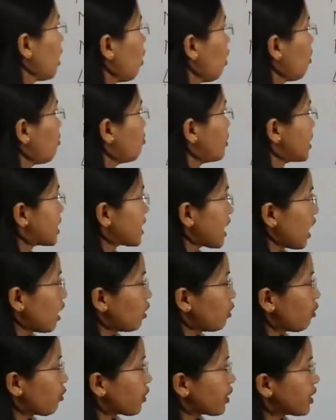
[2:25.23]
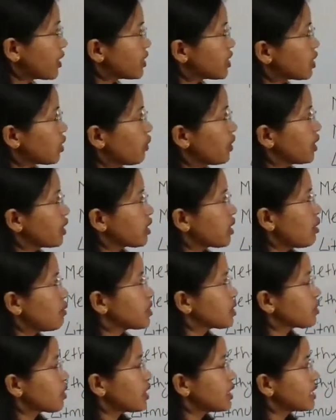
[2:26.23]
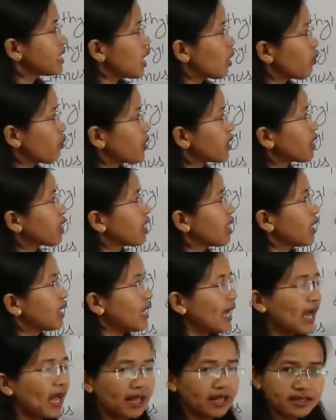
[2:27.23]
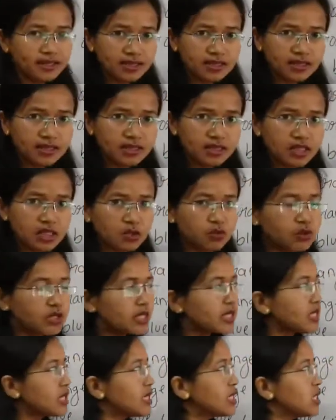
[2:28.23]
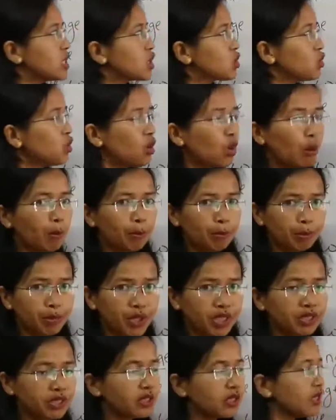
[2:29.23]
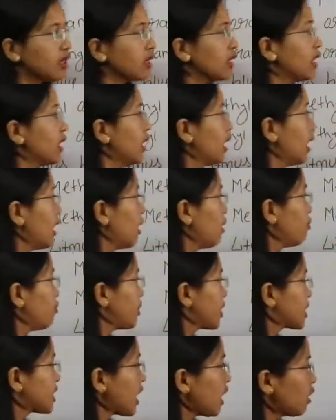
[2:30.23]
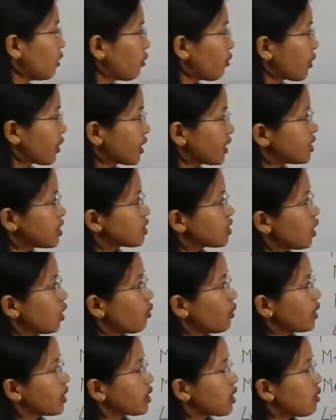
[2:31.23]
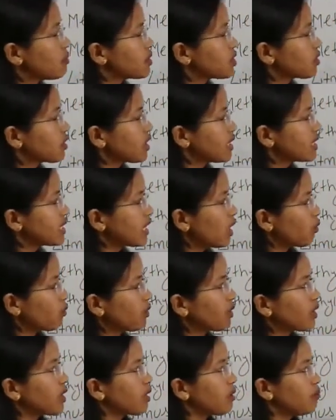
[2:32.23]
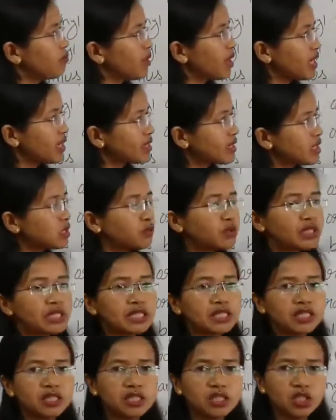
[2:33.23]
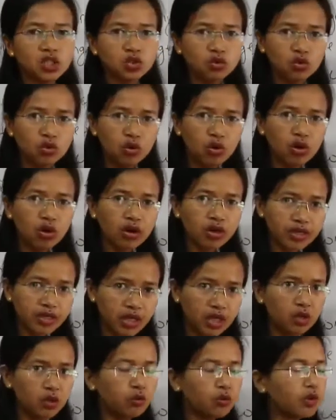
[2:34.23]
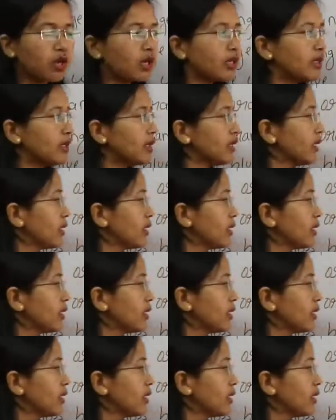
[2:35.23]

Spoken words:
Methyl orange, when it comes in contact with an acid, it will turn into pink. Methyl orange, when it comes in contact with a base, it will turn into yellow color.